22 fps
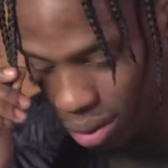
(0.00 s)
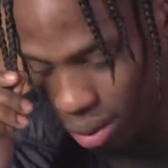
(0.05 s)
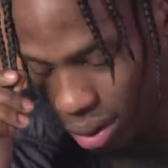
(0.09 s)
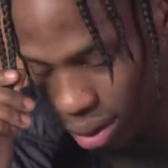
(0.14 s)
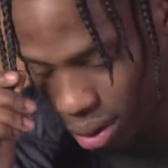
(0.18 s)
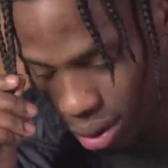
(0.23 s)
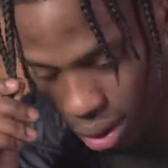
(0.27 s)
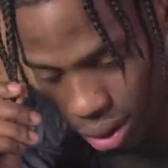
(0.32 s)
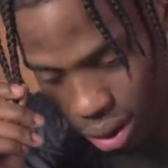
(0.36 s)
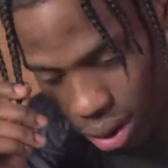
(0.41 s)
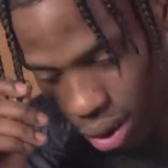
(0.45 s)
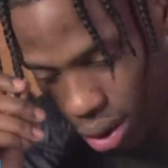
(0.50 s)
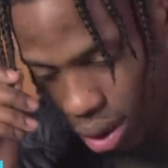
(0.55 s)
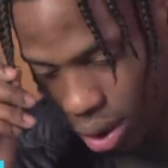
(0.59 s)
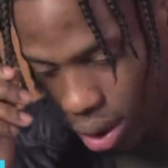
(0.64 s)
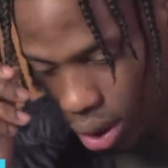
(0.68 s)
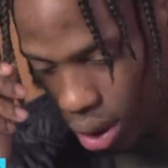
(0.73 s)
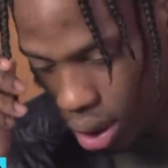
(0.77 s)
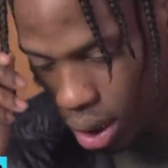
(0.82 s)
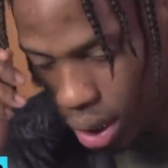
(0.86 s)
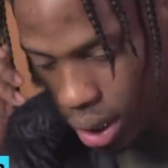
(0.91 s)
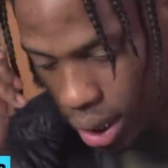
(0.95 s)
or with
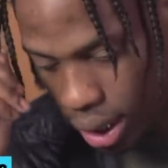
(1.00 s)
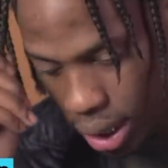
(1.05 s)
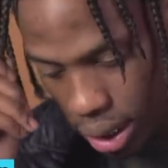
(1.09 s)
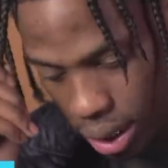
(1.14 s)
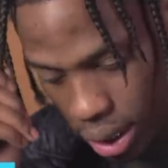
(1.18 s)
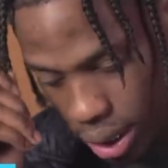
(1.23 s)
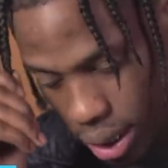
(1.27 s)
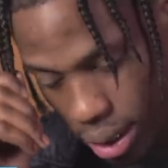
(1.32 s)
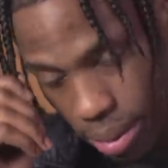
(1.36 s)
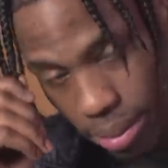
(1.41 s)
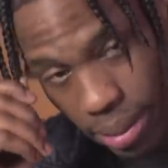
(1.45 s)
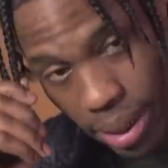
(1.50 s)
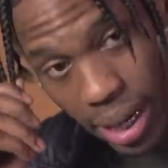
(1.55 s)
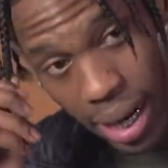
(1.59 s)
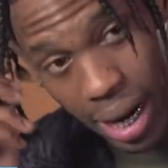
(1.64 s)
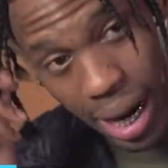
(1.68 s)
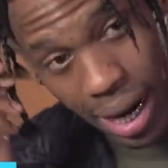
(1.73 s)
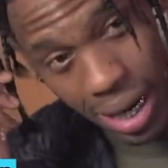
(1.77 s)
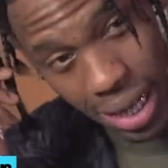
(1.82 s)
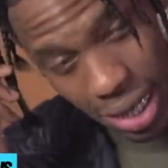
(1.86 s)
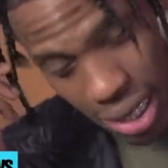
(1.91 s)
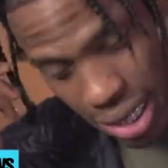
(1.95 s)
anything, but I